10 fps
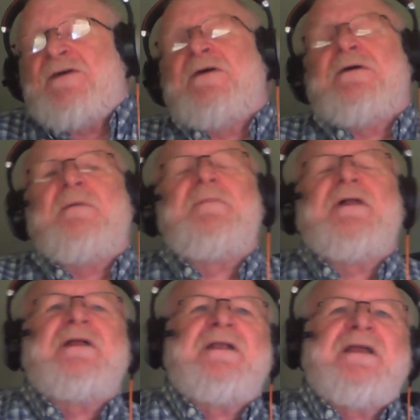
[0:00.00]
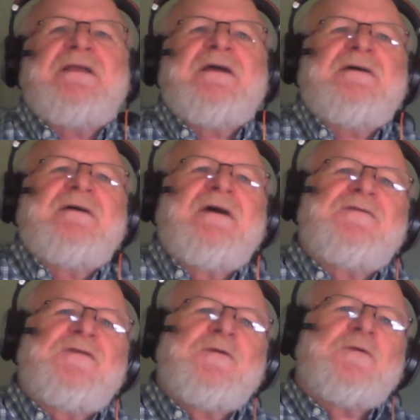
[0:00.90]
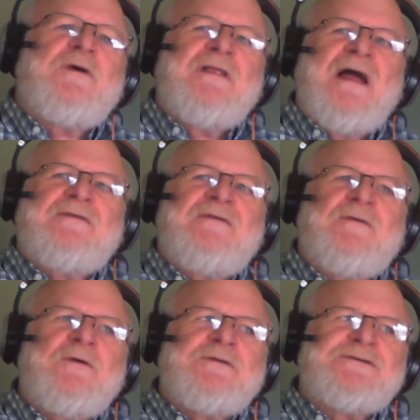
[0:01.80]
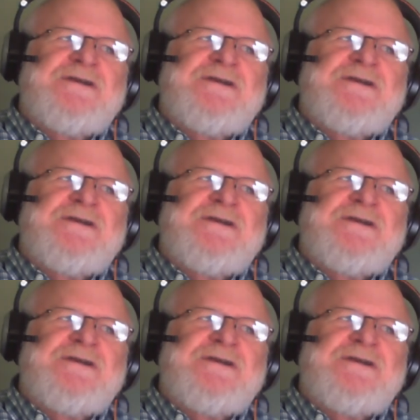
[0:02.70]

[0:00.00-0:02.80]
your ability to collect on your